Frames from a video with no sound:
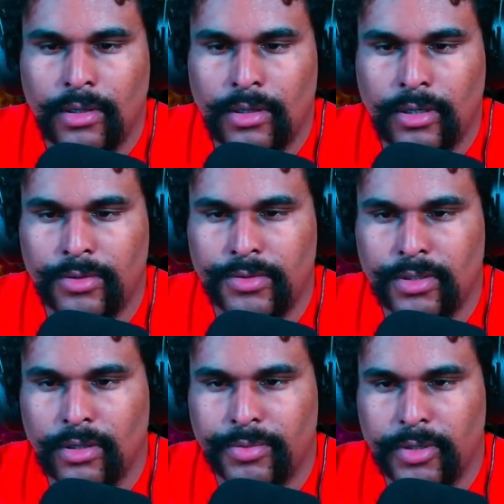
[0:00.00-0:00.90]
one was
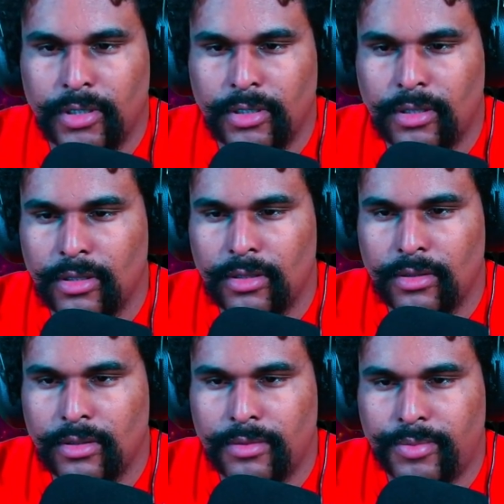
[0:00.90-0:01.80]
dark, but I like the
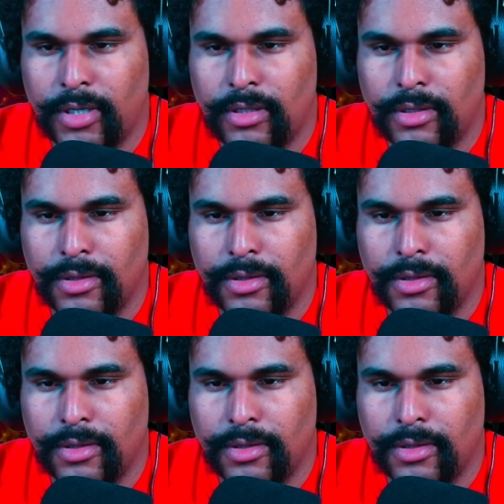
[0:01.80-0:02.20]
the plot, the,